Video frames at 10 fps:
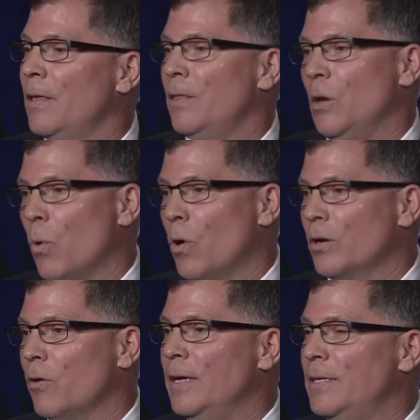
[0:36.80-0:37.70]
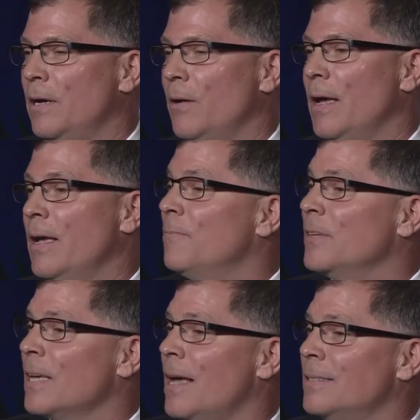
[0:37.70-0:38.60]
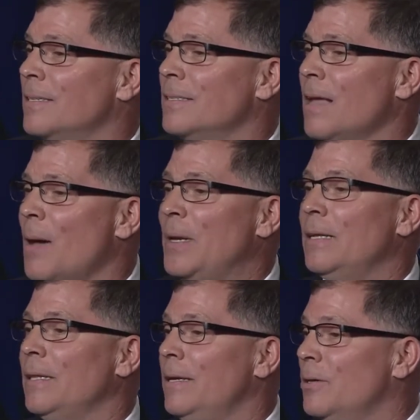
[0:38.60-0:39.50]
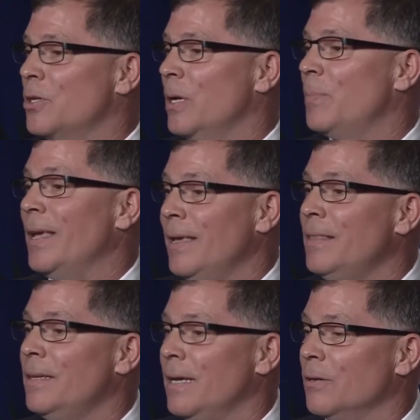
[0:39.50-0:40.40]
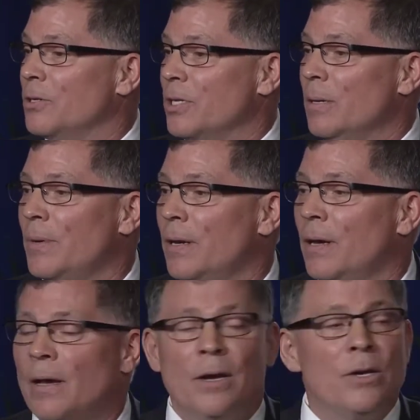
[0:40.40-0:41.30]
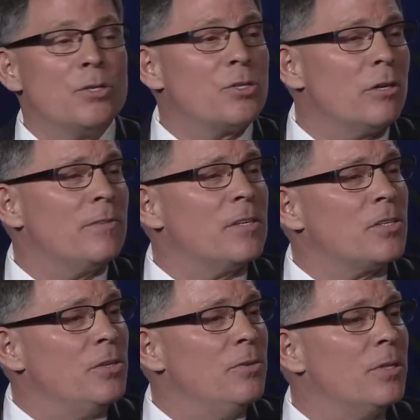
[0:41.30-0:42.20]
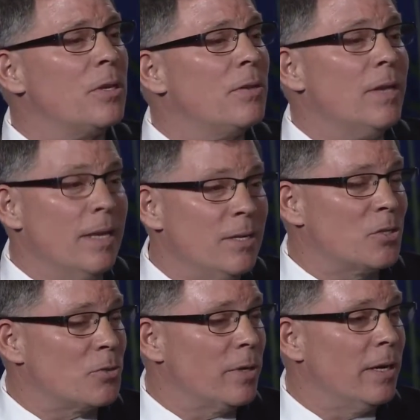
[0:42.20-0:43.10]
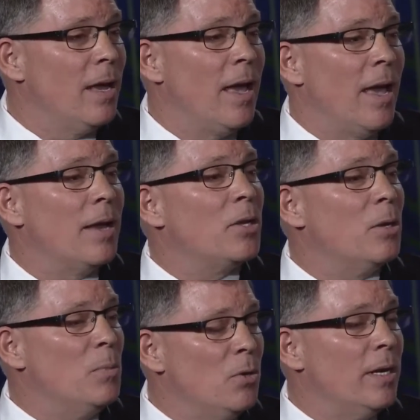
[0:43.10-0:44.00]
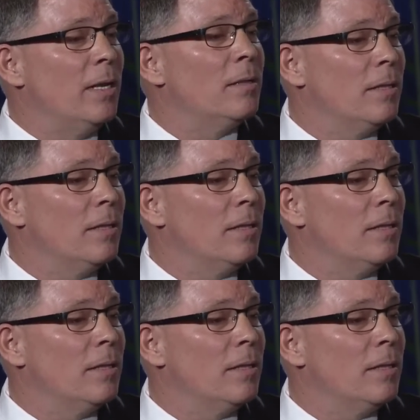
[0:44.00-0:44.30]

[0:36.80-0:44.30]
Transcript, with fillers: The award criteria emphasizes nominee leadership in the dealership, service to the industry, and community